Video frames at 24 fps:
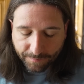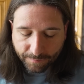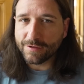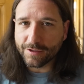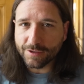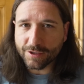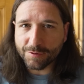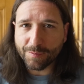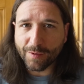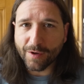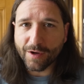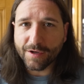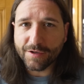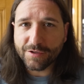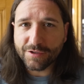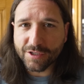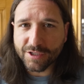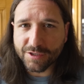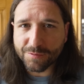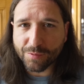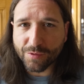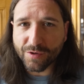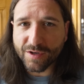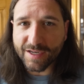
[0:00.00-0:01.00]
Sponge
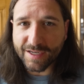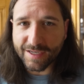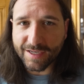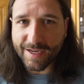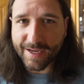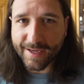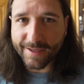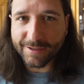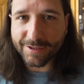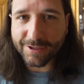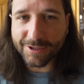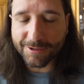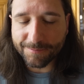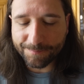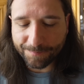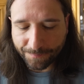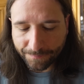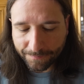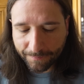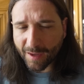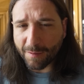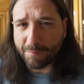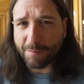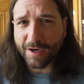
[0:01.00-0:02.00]
is pretty dense,
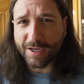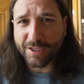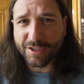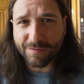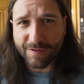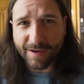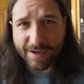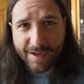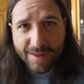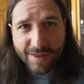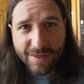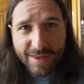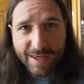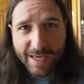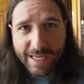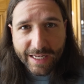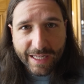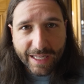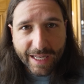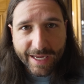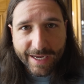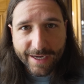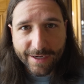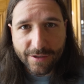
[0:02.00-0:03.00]
but it's very
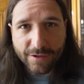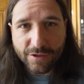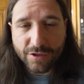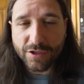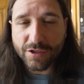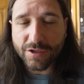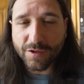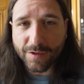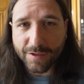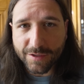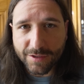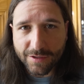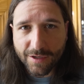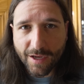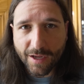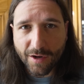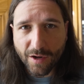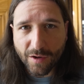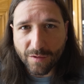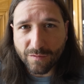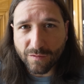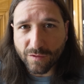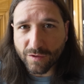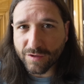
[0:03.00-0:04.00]
thin layers, so it's not
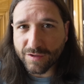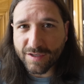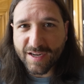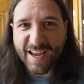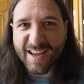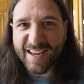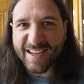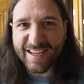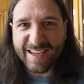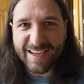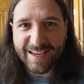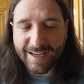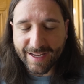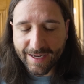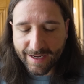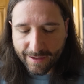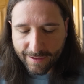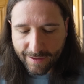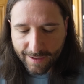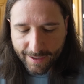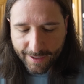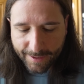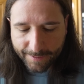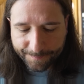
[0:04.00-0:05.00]
overtaking
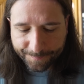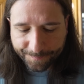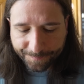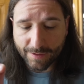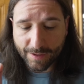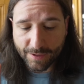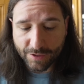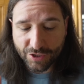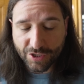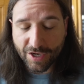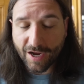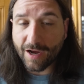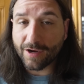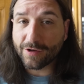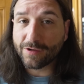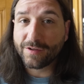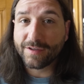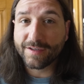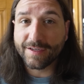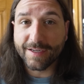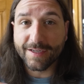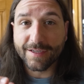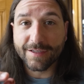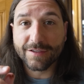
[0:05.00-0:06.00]
anything. The
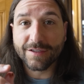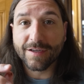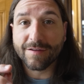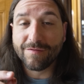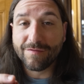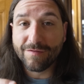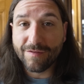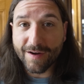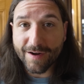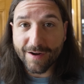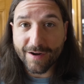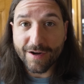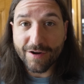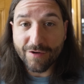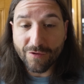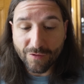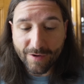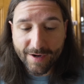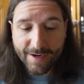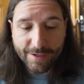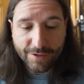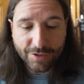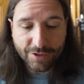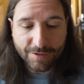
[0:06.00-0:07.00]
chocolate is very
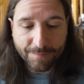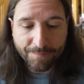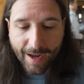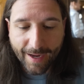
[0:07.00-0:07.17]
rich.